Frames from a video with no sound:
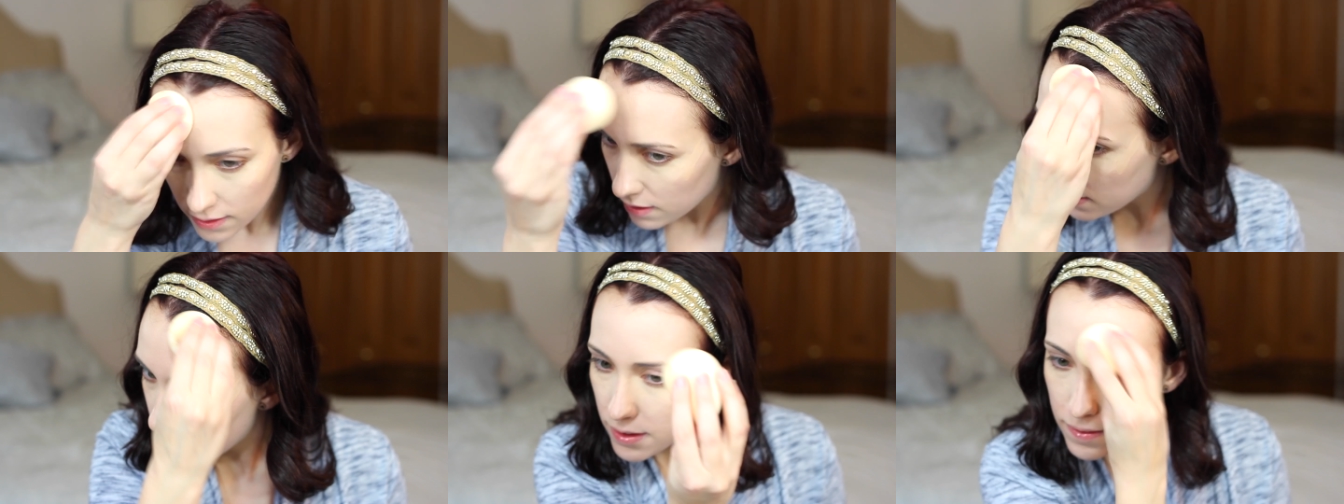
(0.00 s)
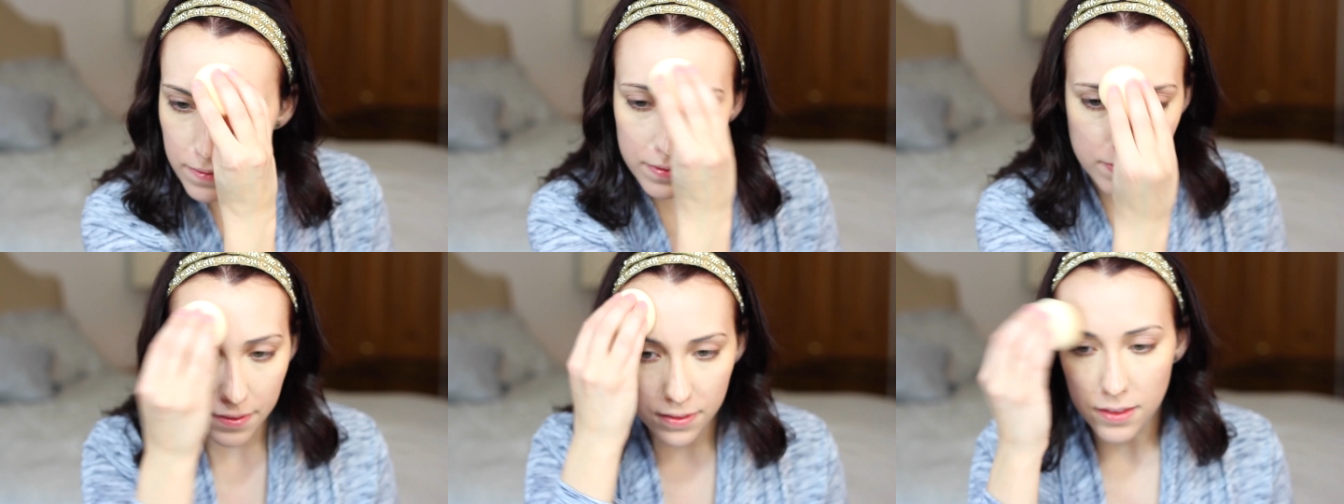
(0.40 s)
my
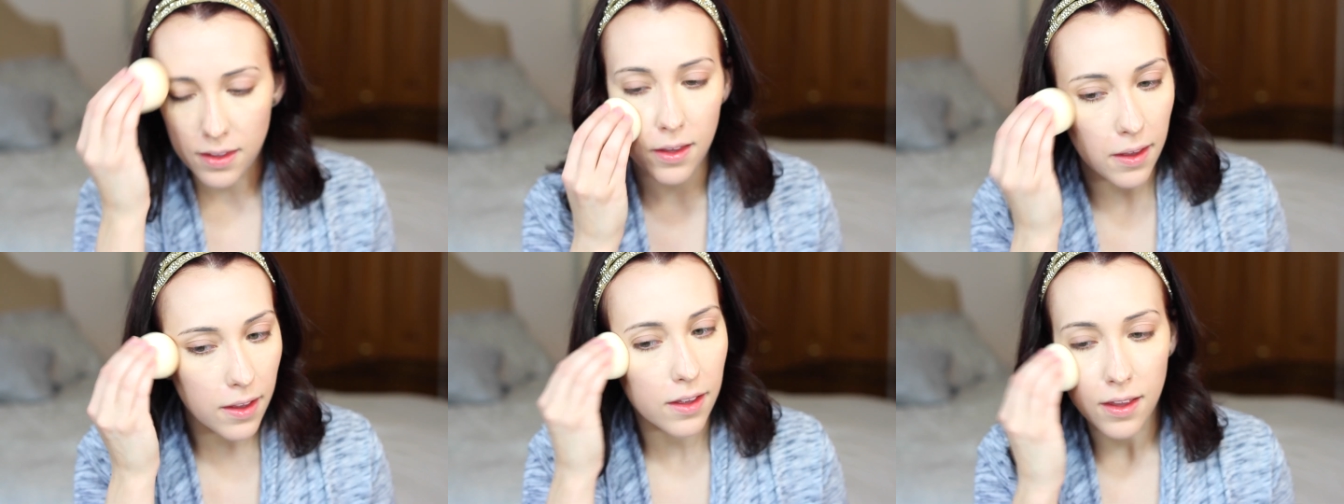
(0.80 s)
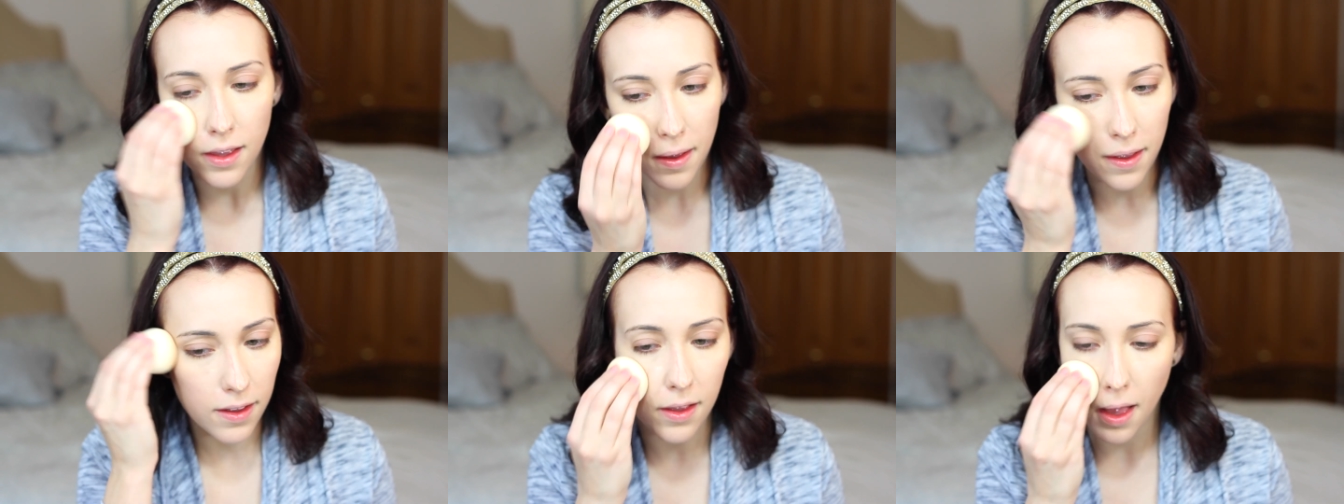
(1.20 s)
face, and
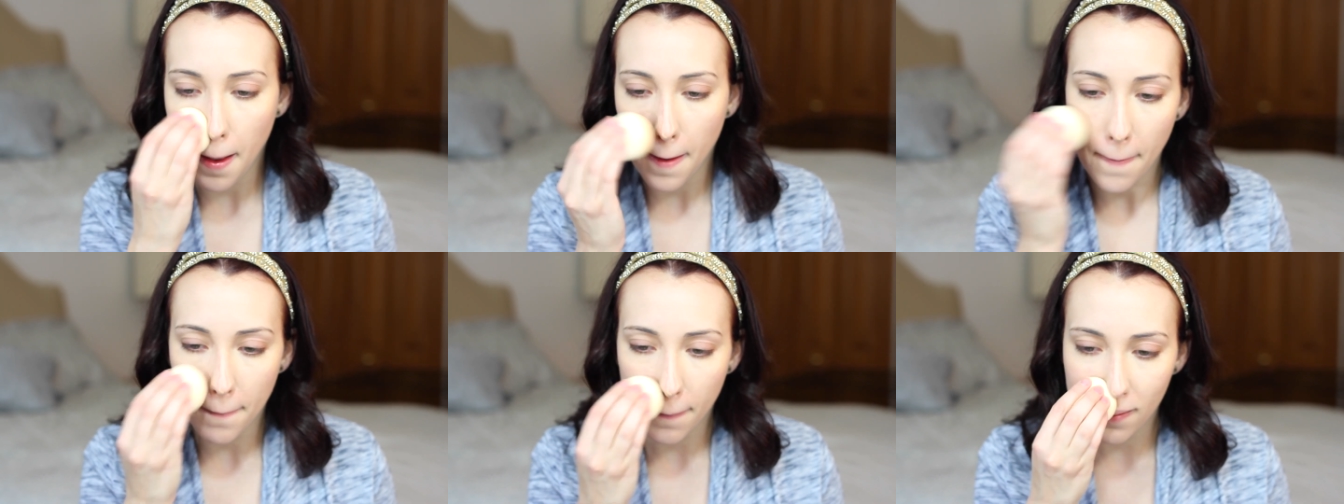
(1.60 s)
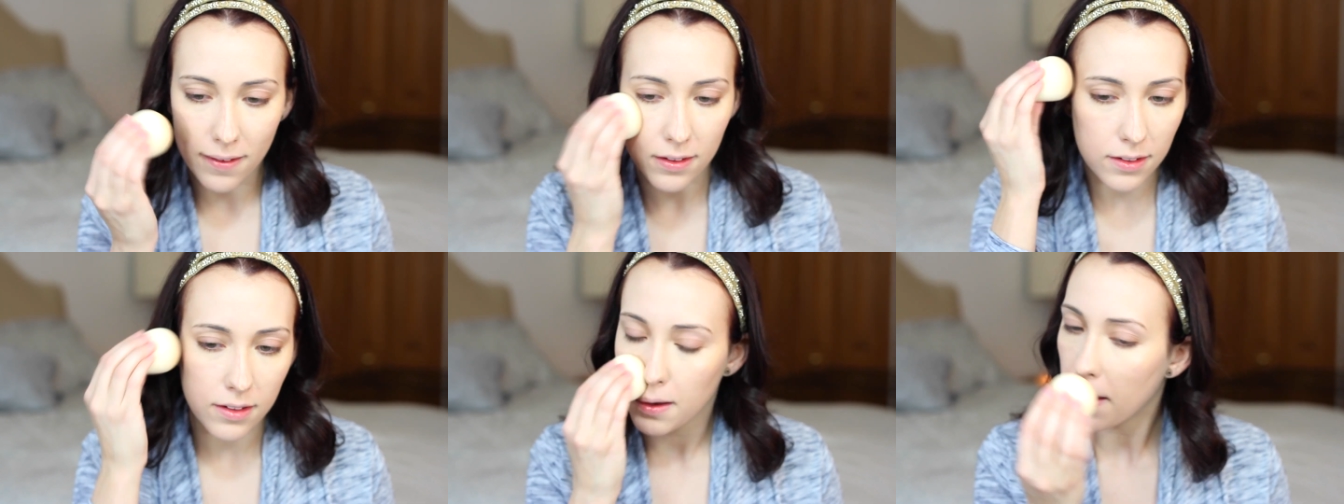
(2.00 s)
the tapered
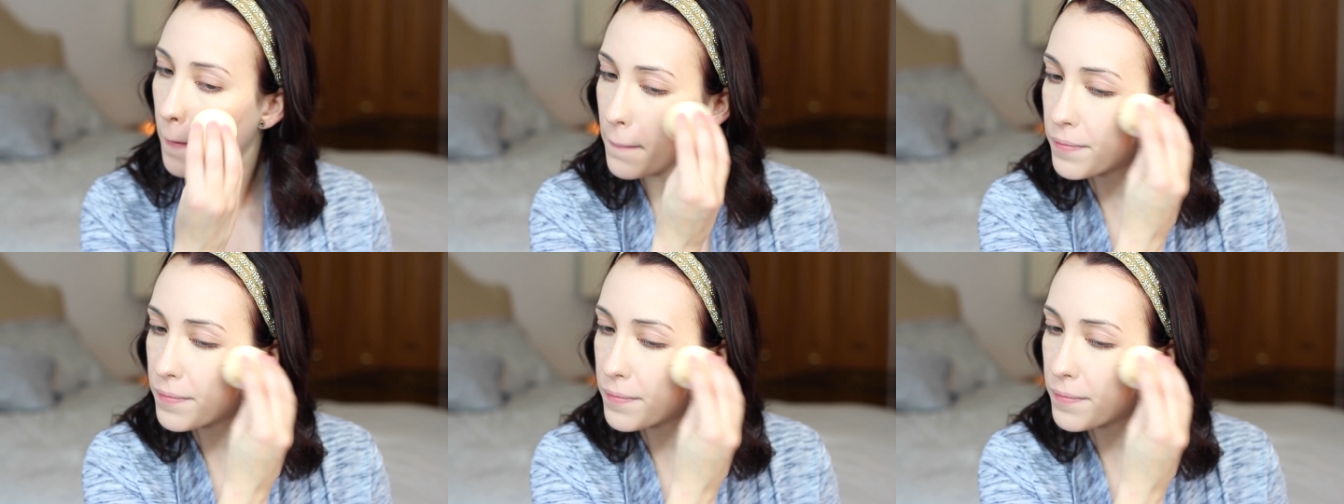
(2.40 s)
end